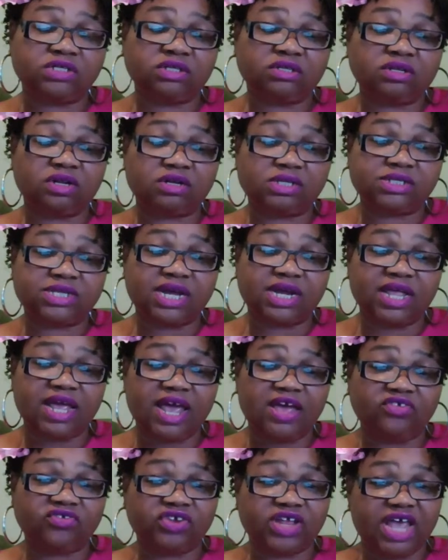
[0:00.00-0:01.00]
The Loan Signing
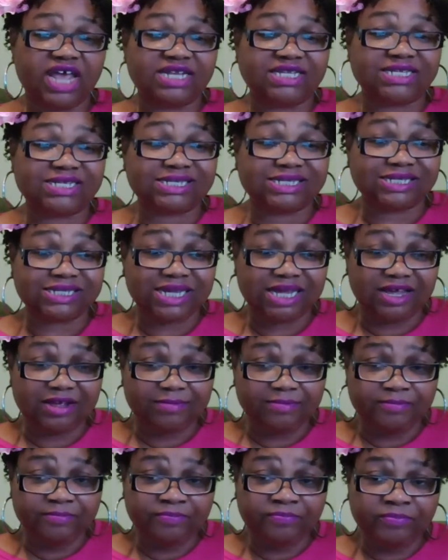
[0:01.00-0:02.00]
Agent A to
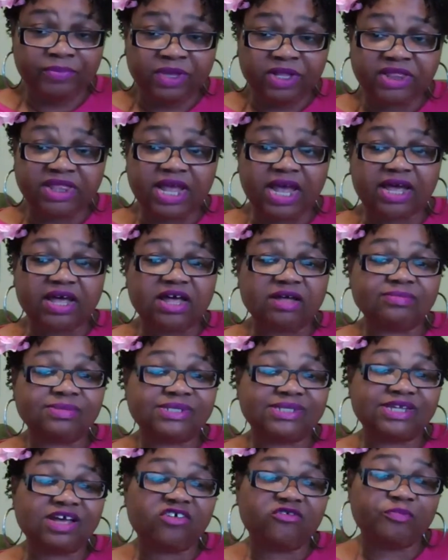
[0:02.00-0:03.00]
Z. That
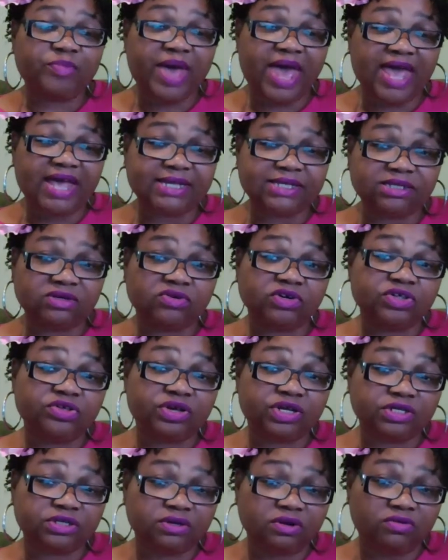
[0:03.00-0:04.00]
comes self-paced, or you
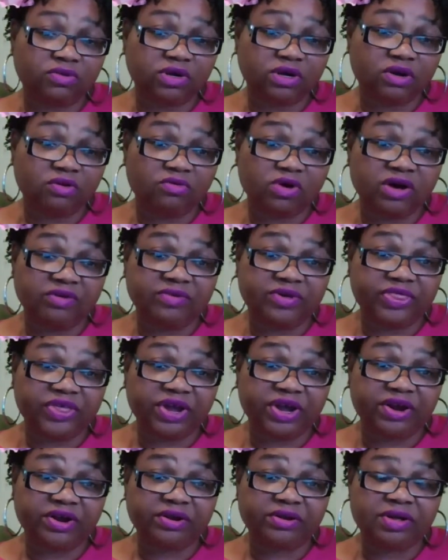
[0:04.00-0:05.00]
can do a one-on-one with
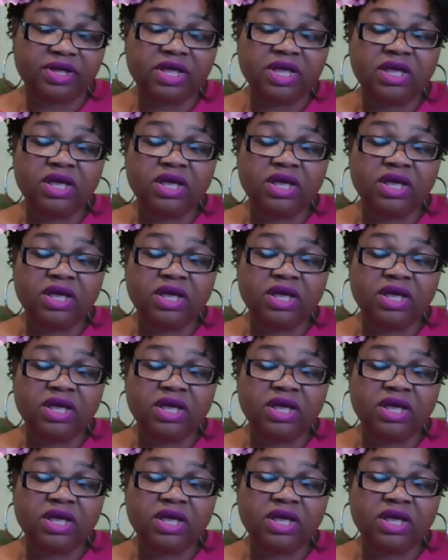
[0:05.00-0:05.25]
her.